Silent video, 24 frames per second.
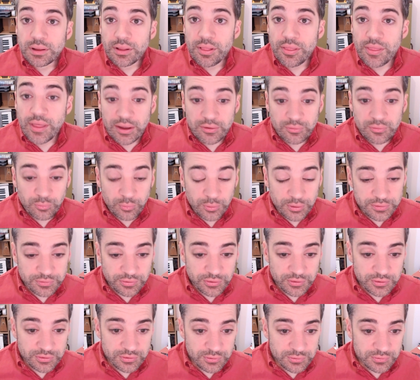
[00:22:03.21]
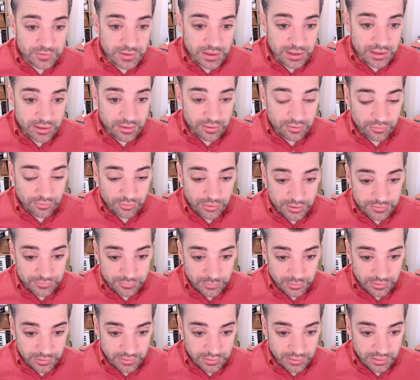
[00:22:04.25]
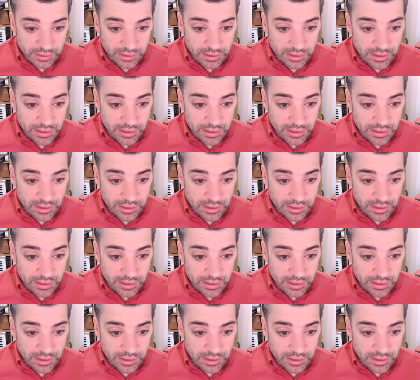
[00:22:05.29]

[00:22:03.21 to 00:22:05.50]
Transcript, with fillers: That was the Tuesday crossword.